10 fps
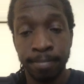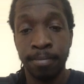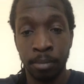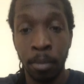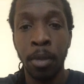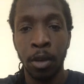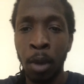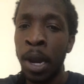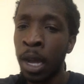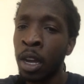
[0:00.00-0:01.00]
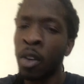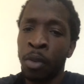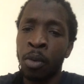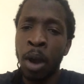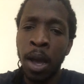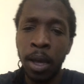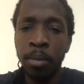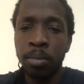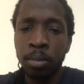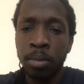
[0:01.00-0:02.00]
Why not come for the ride?
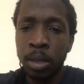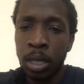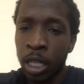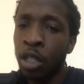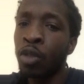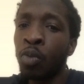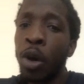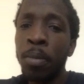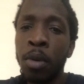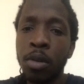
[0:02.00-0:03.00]
Get you one more.